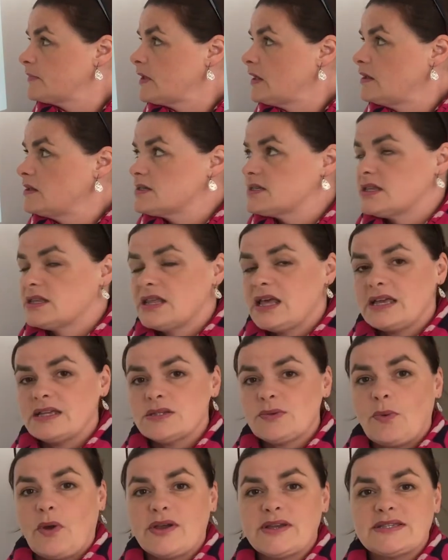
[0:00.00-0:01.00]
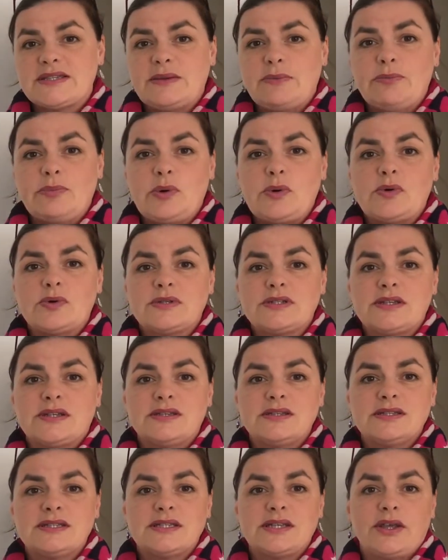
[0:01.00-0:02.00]
so that's why it's
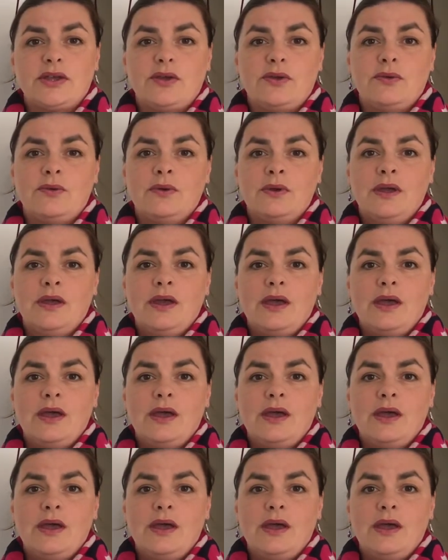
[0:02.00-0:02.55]
important to